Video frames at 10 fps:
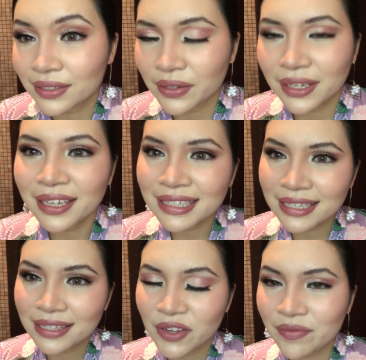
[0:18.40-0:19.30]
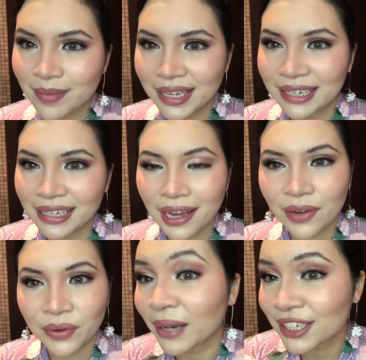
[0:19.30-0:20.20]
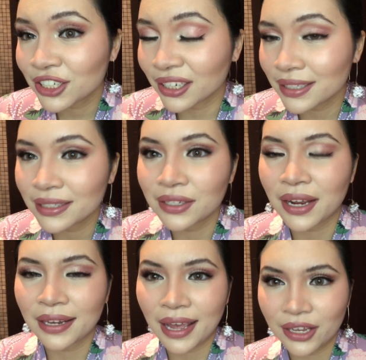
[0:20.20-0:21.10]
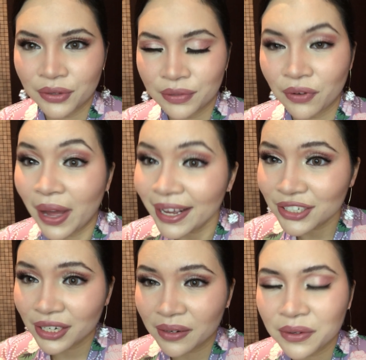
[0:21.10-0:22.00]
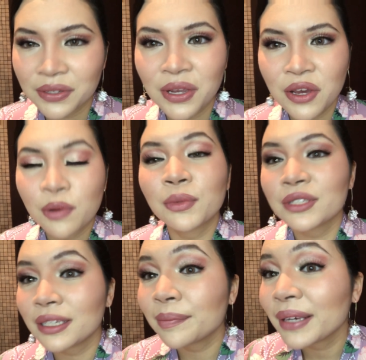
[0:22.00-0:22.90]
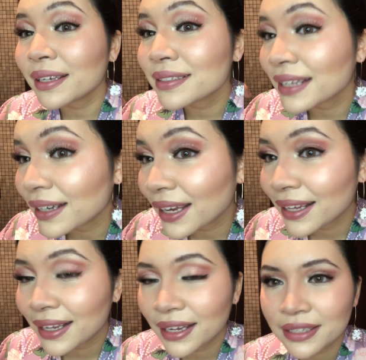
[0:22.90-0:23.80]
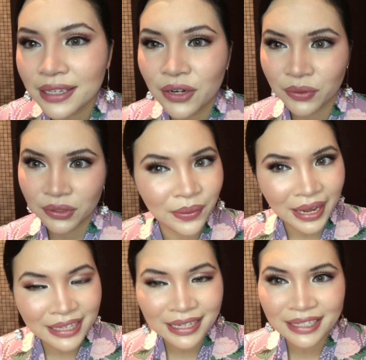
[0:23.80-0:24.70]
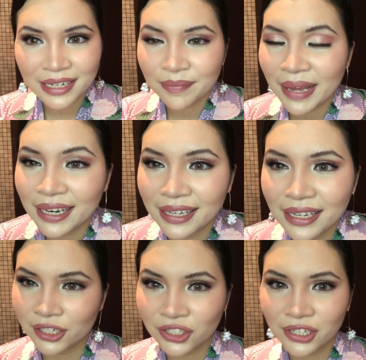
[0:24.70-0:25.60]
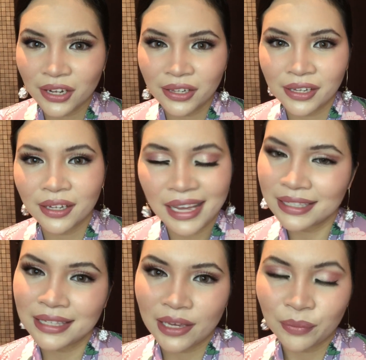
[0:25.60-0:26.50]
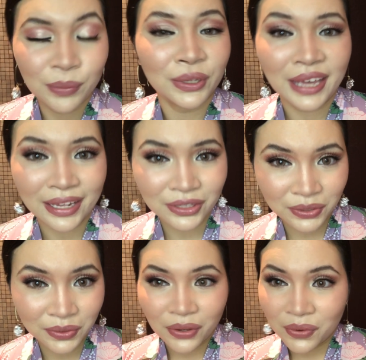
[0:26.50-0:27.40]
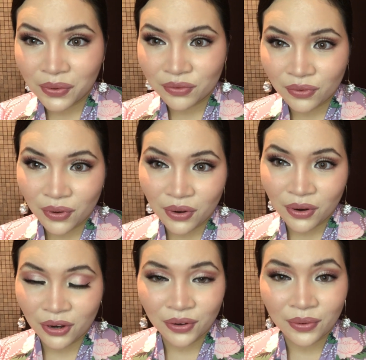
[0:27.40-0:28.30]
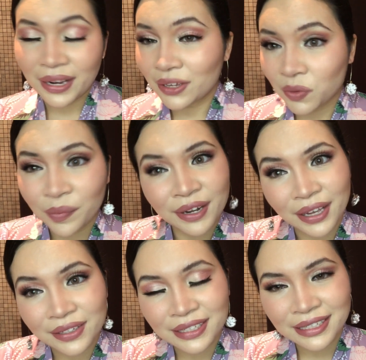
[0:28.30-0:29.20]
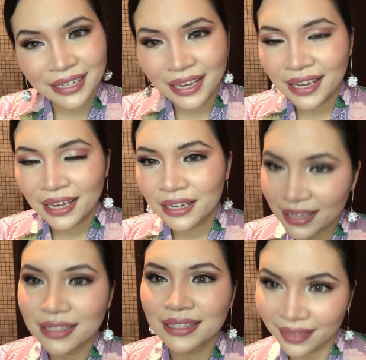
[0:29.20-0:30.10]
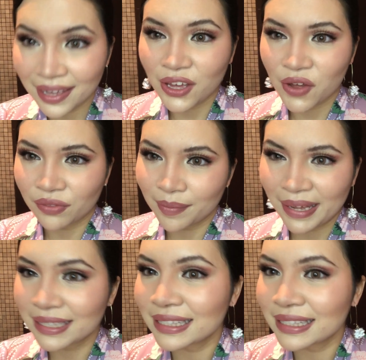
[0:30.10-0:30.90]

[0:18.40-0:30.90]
So, it consists of mainly our blushes that I use for eyeshadows. Mostly pinks and lilacs and also ice kacang palette. Inshallah, next year we will get to go for Raya open houses again. Yes. Think of the best.